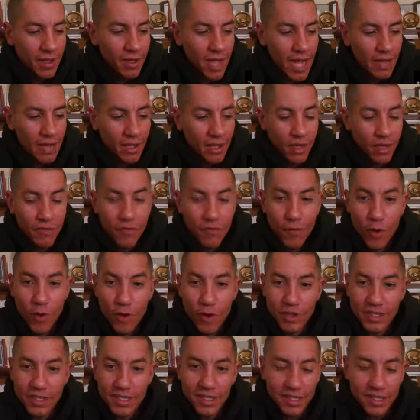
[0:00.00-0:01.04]
look
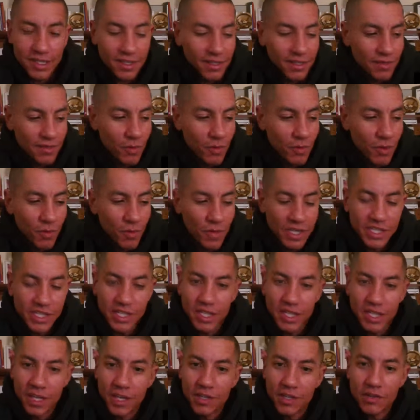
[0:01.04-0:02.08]
forward to when's
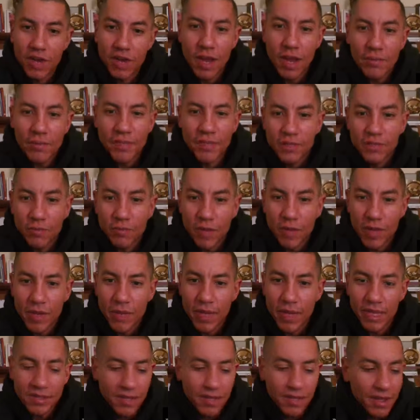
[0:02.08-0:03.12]
she gonna drop this
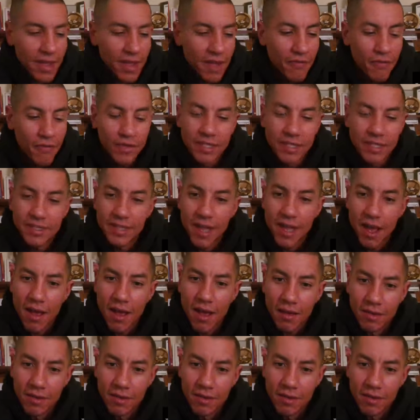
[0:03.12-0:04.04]
remix on that freestyle?